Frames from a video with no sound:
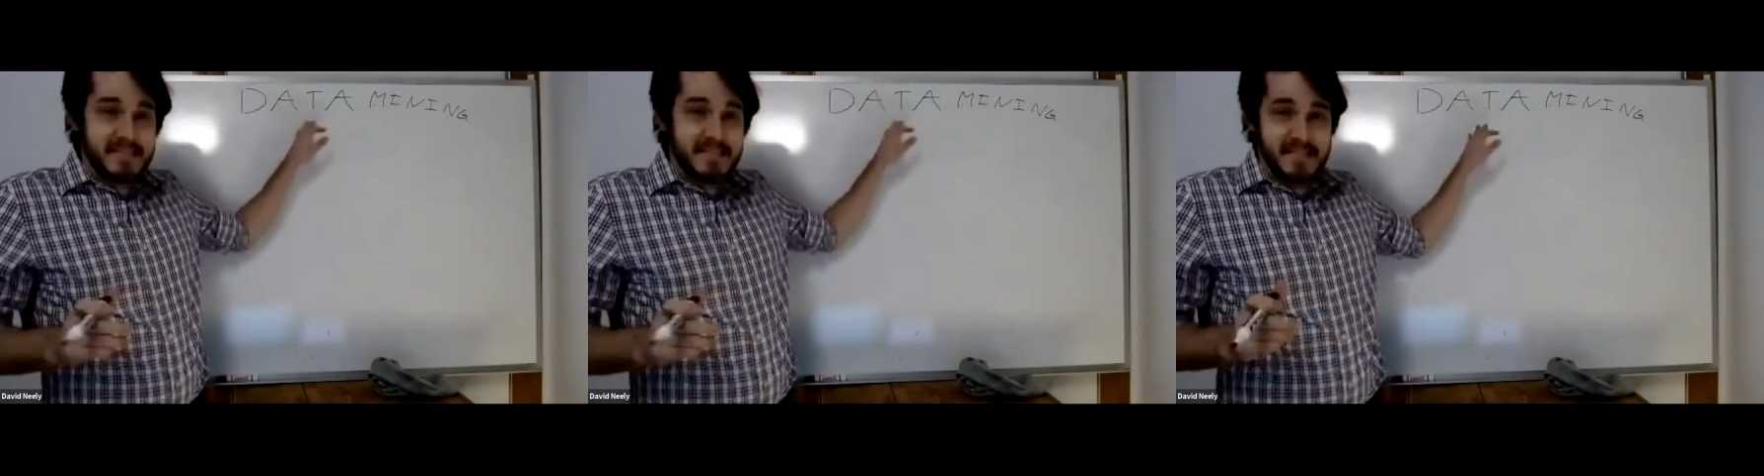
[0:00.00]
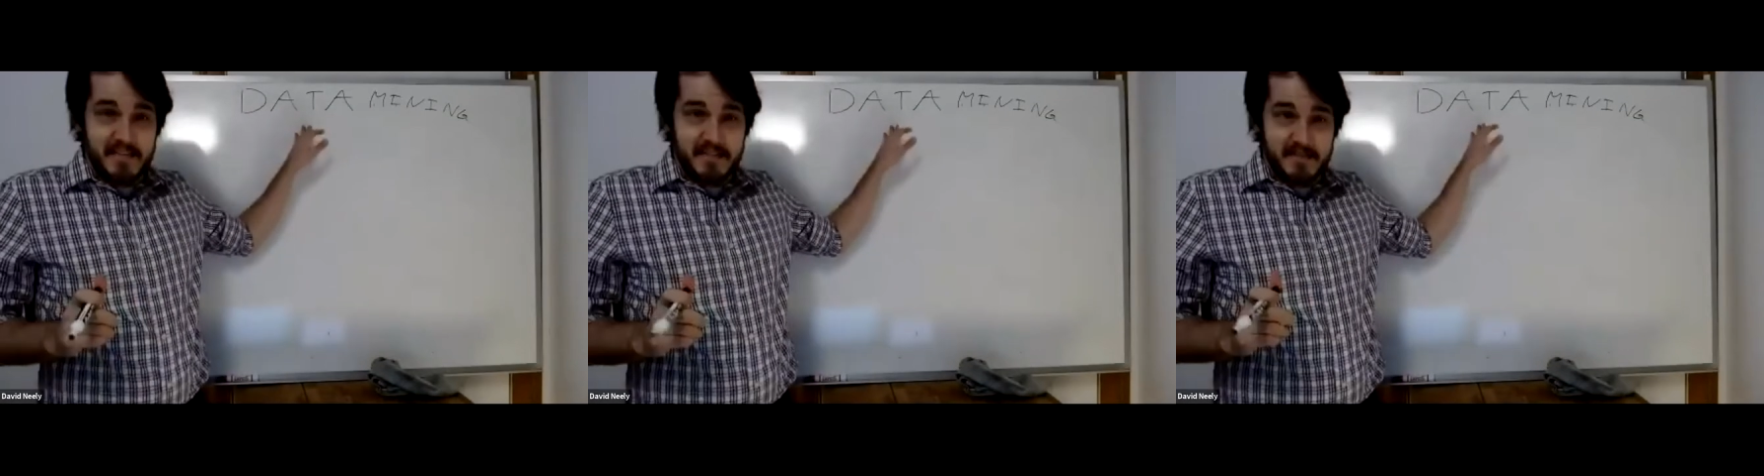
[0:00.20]

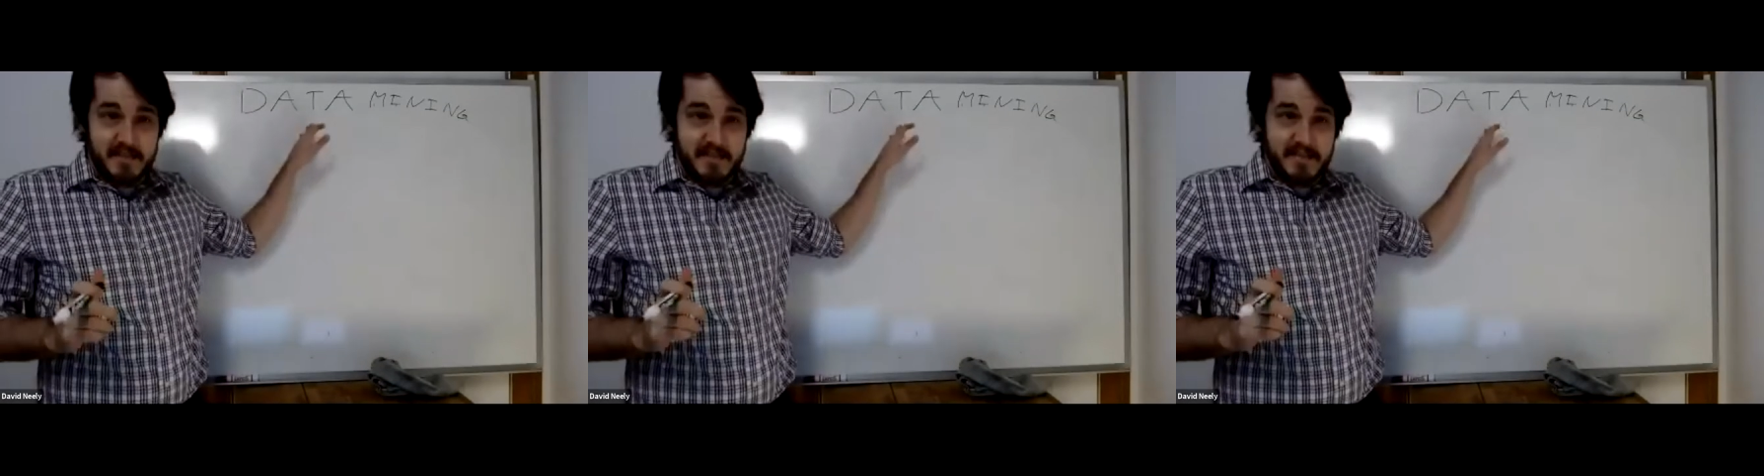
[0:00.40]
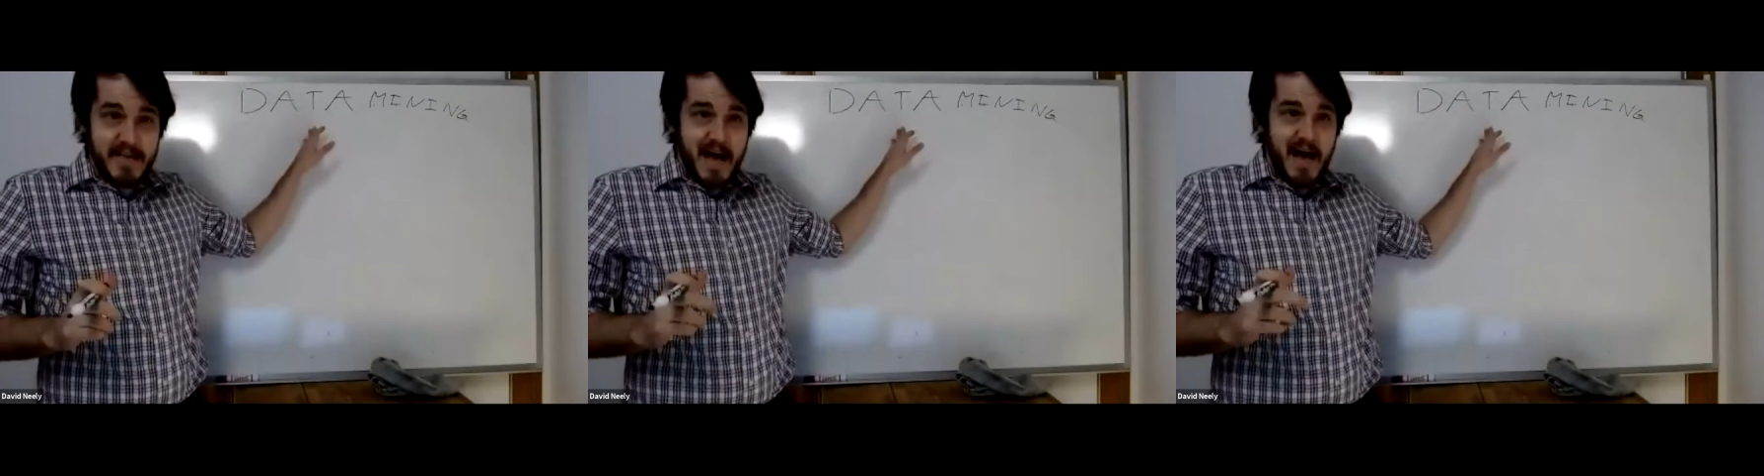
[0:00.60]

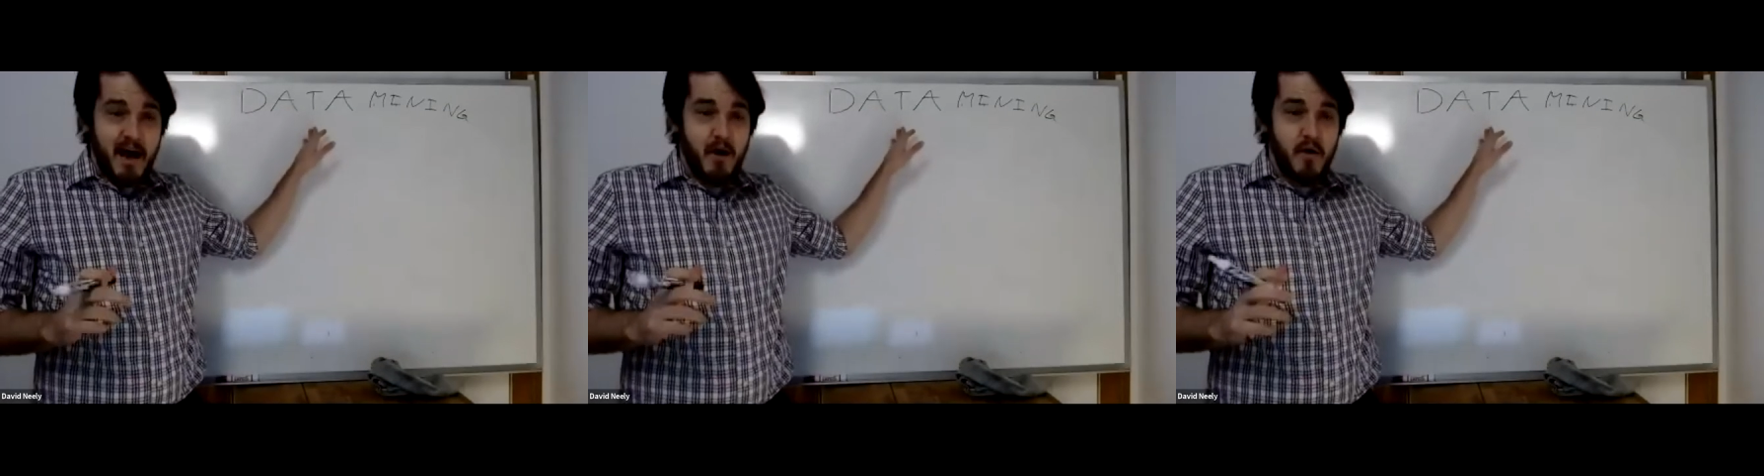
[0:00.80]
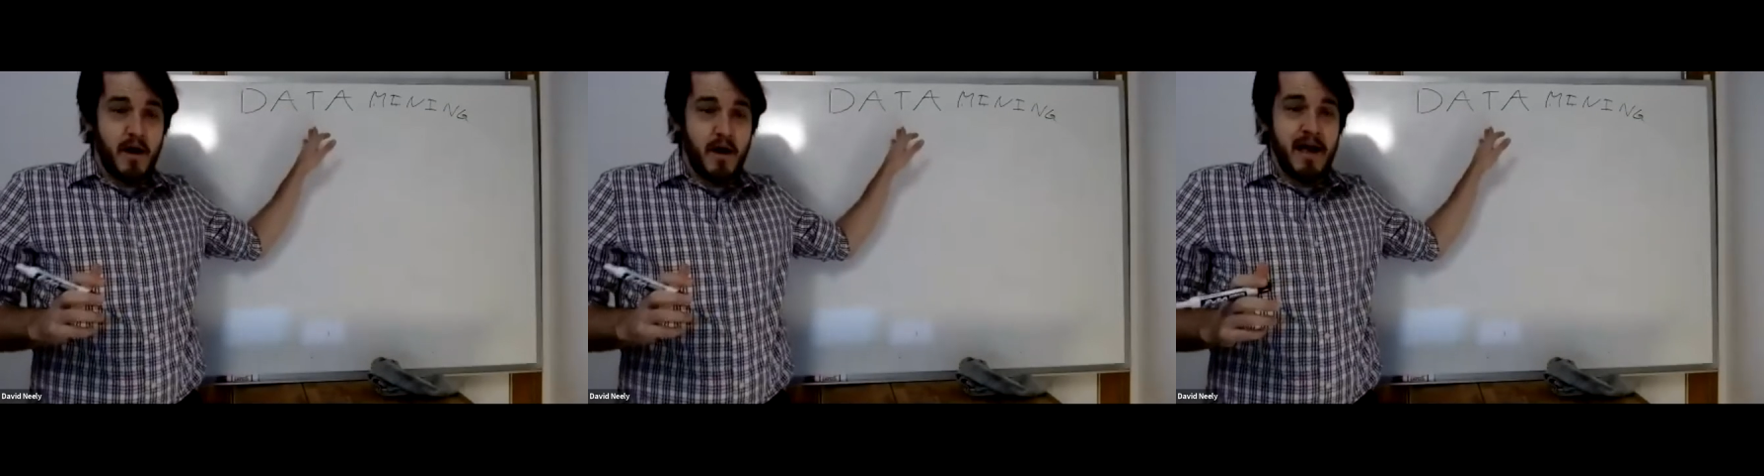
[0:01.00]
exists
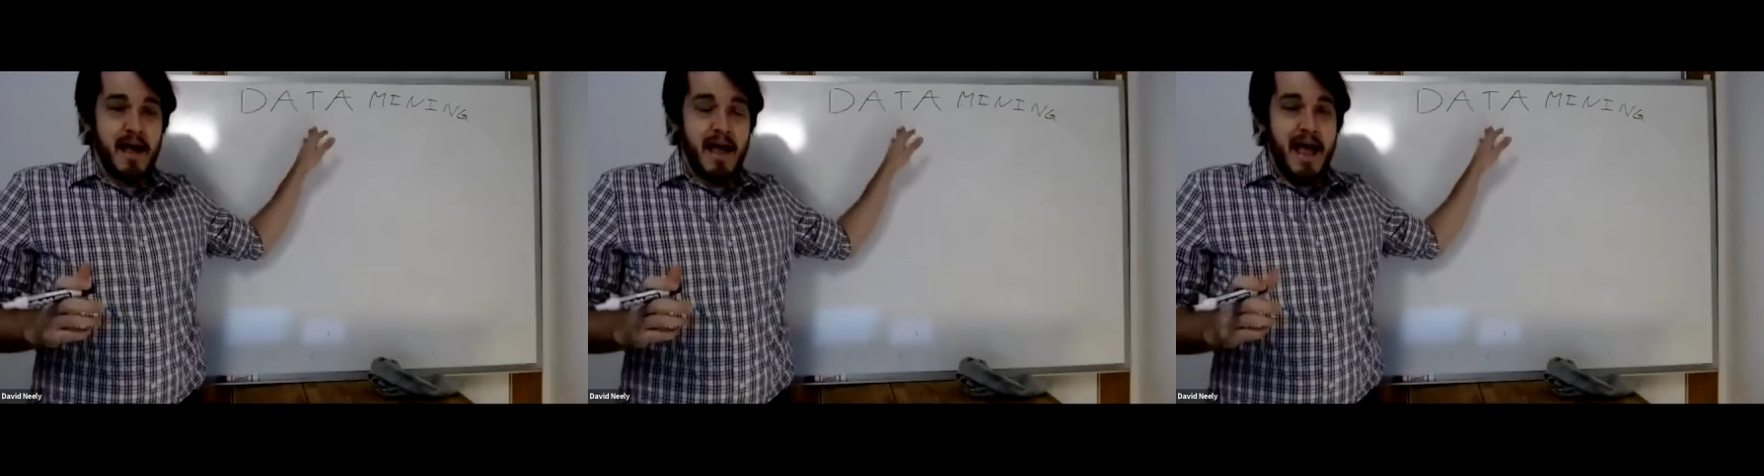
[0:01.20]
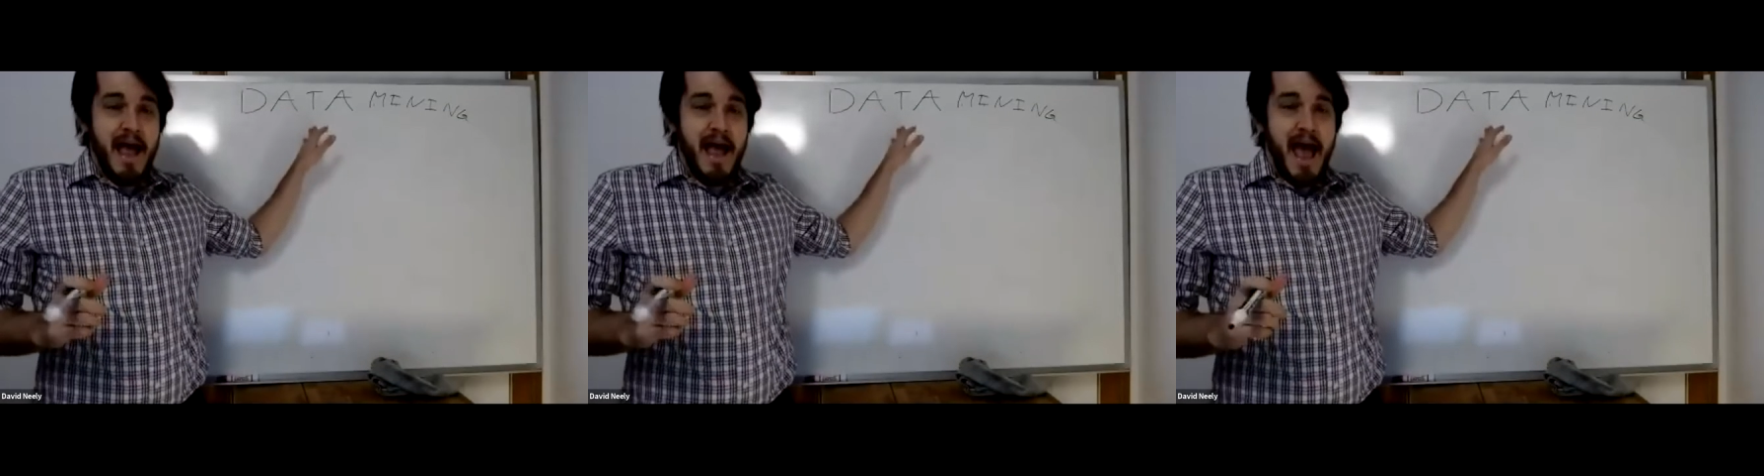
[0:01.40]
now,
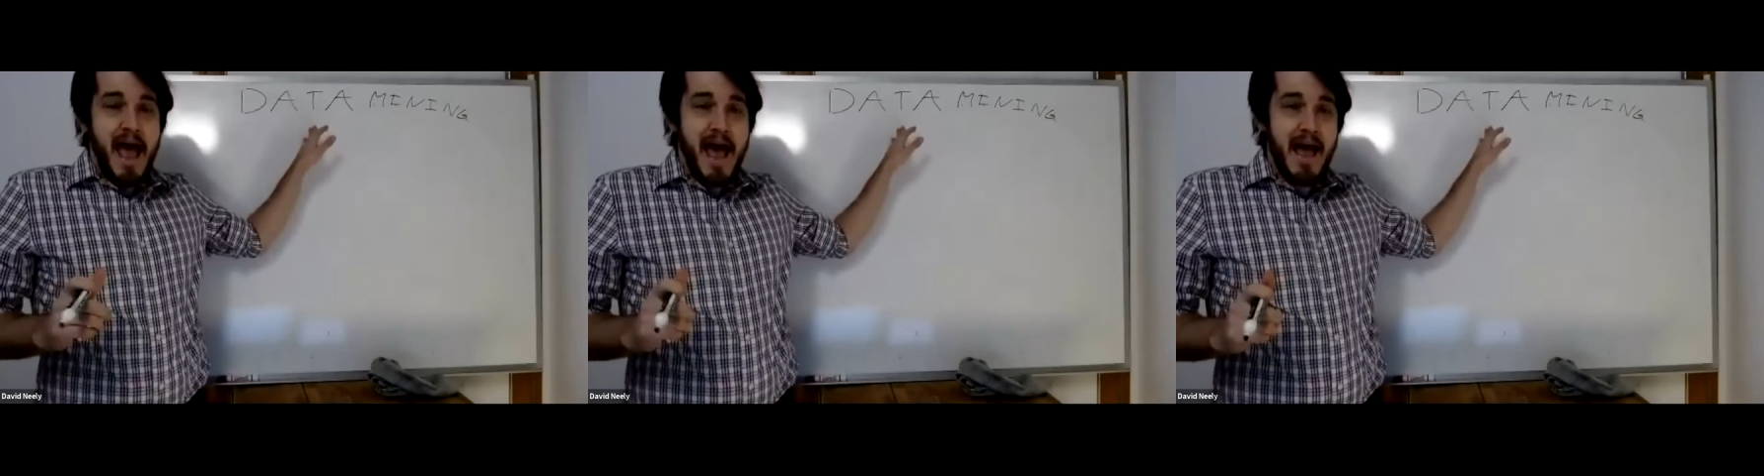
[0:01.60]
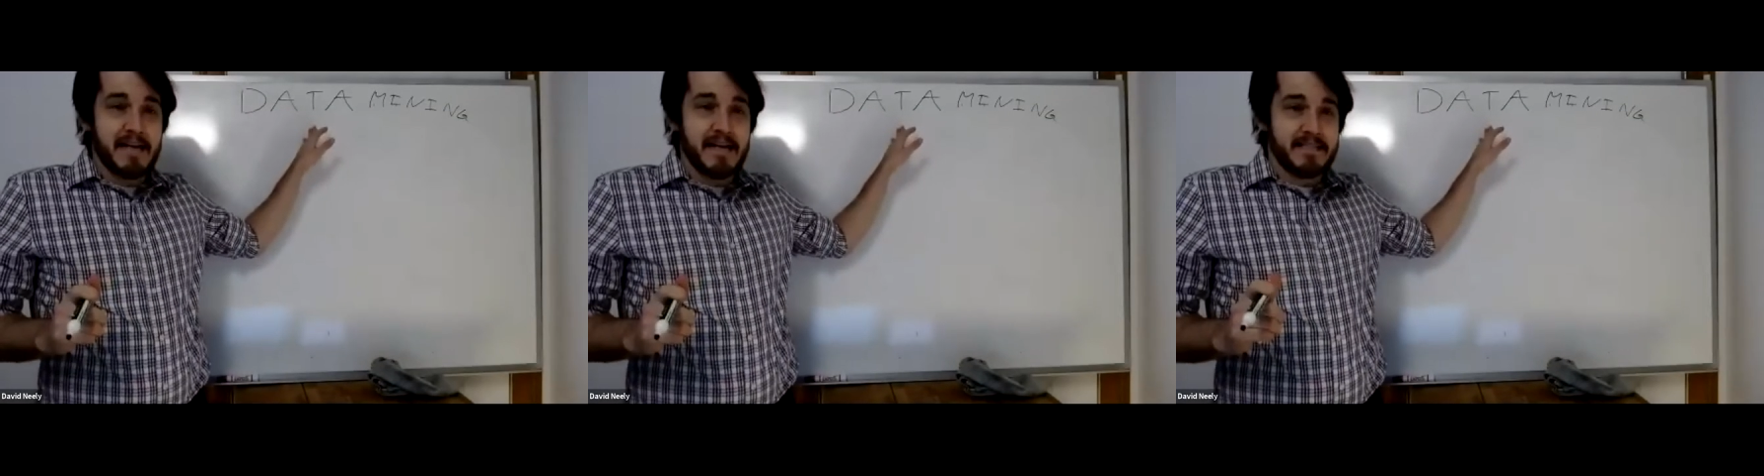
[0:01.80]

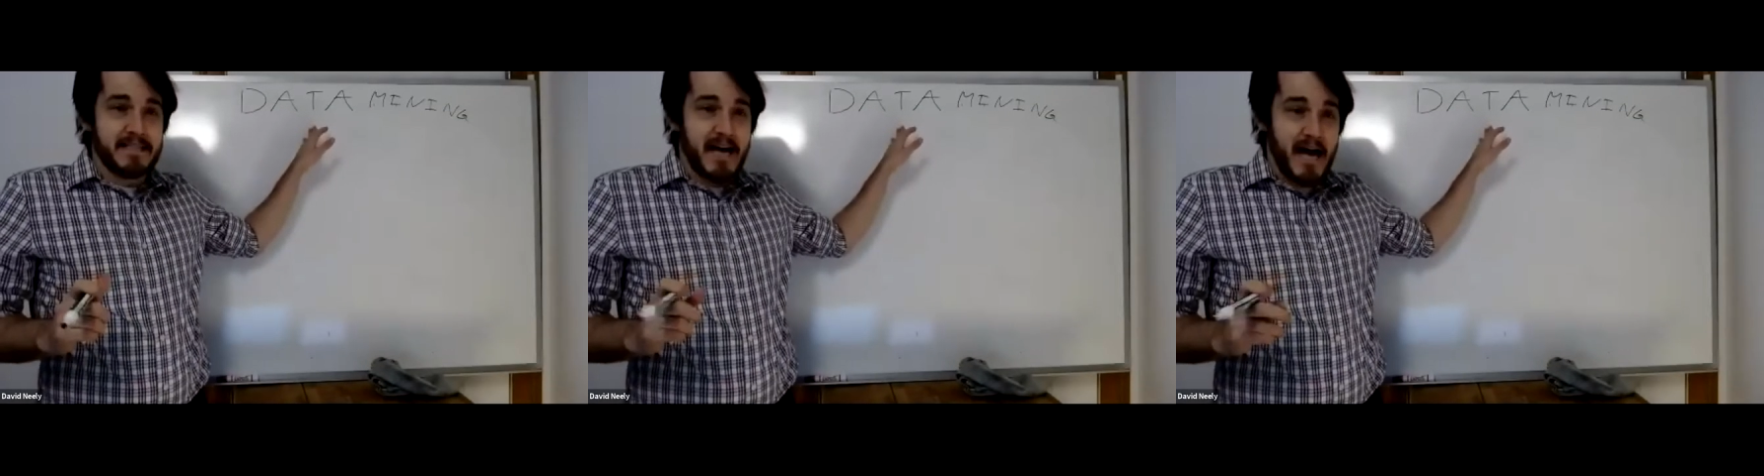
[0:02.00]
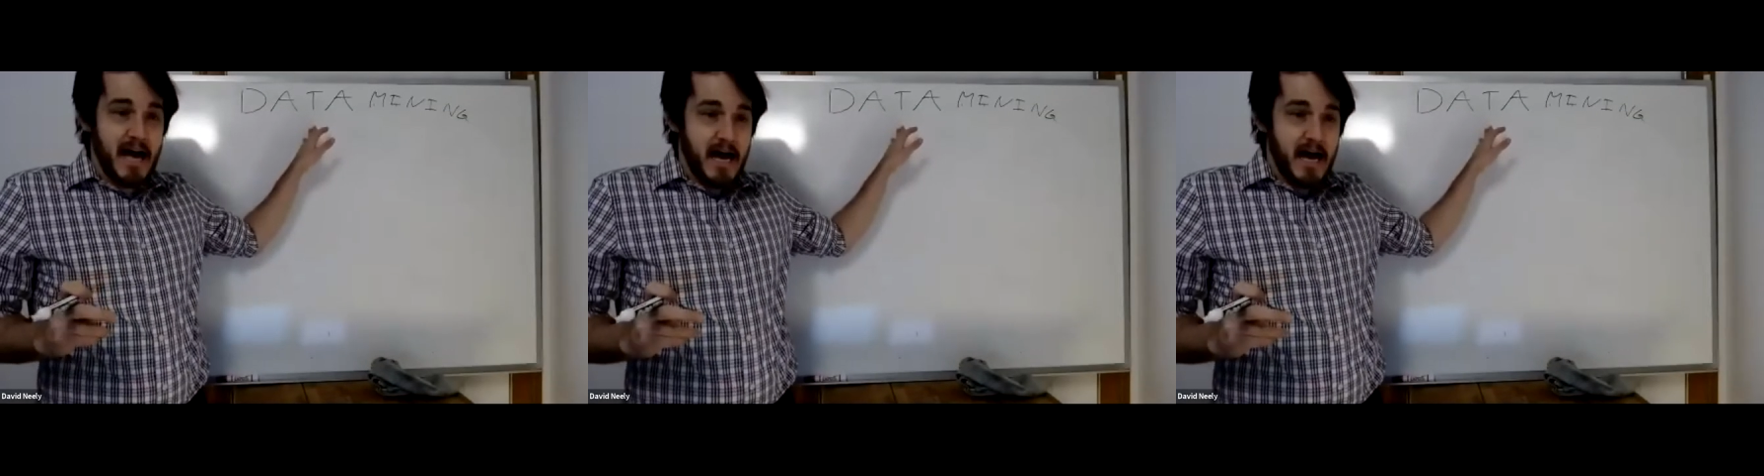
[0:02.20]
has